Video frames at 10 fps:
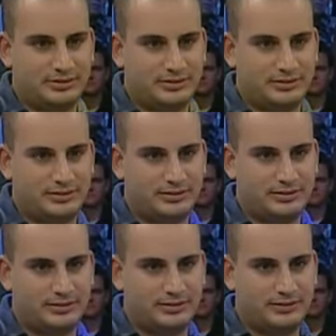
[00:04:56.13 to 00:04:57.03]

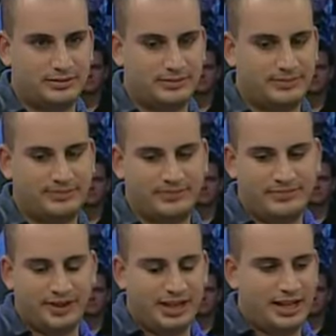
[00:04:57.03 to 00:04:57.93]

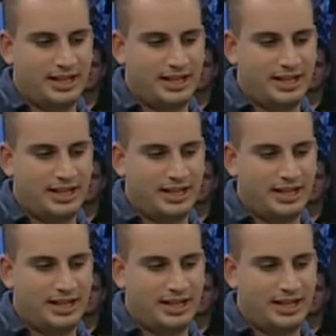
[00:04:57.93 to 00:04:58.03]
[no speech]